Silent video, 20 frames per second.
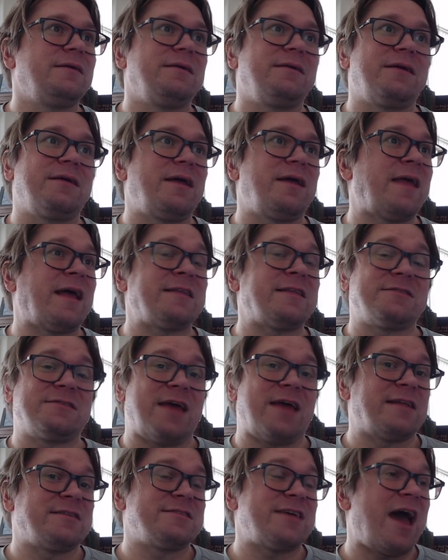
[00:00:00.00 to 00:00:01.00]

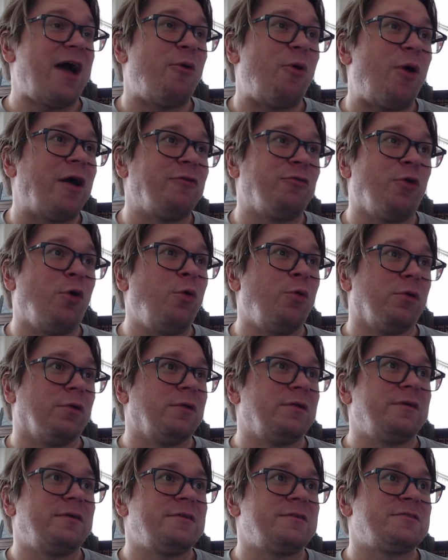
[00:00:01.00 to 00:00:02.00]
That's how I
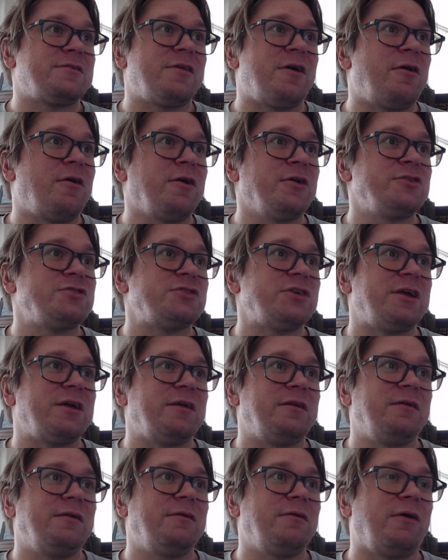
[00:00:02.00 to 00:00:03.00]
roll. It's the hard
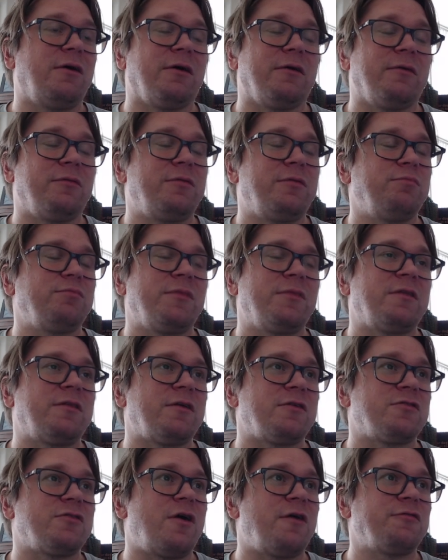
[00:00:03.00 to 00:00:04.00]
G, or the
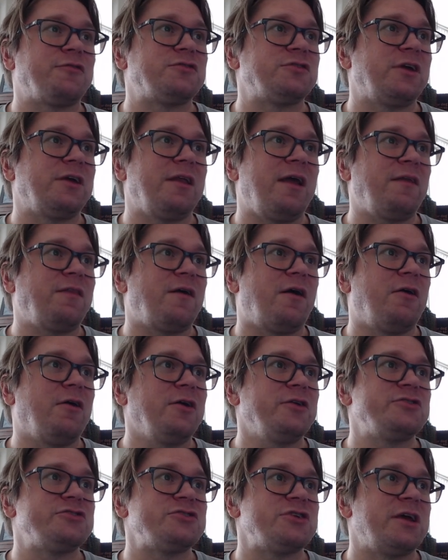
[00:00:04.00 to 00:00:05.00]
soft G, not the
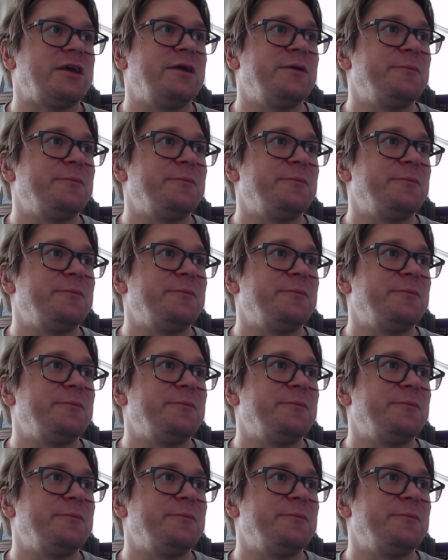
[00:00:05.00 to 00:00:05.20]
hard G.